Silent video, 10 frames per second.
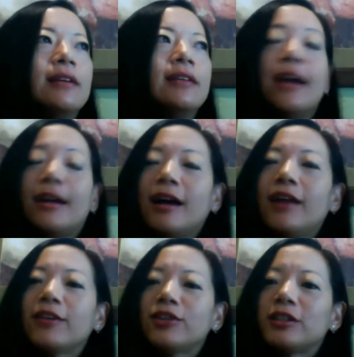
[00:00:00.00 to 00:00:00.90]
yeah,
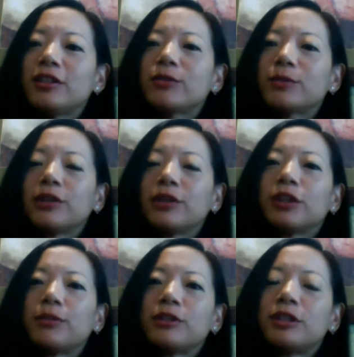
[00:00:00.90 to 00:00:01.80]
I think she did a really good
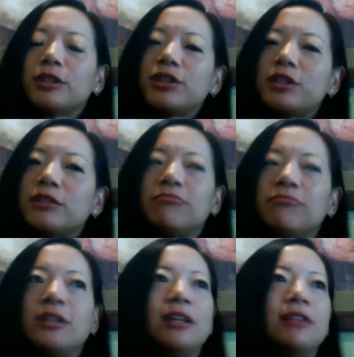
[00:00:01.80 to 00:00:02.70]
job. She said she
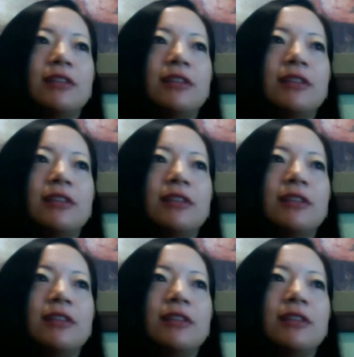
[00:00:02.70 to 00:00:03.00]
did it.